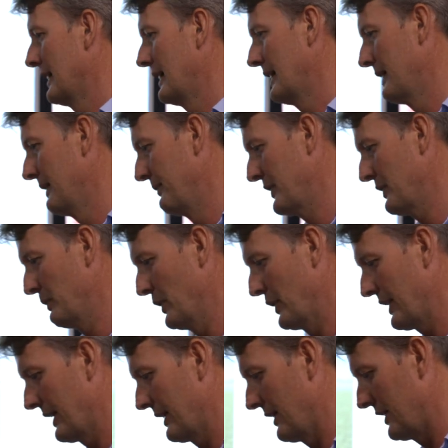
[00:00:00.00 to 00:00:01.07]
um, some
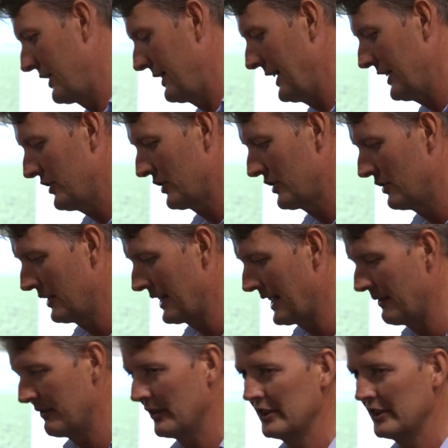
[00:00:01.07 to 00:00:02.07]
work under the National Soil Carbon